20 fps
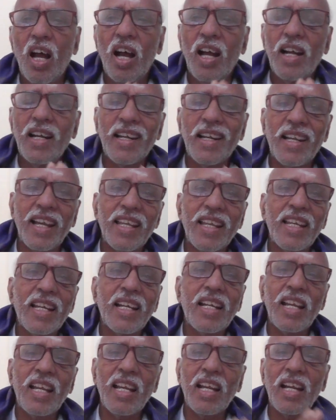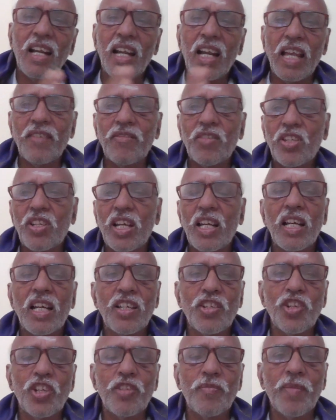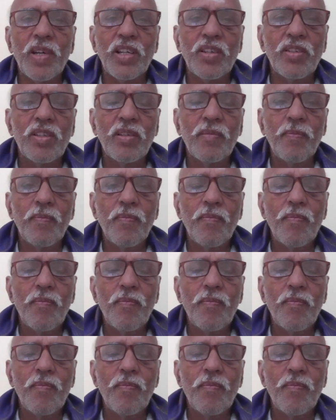on dietary and lifestyle adjustments.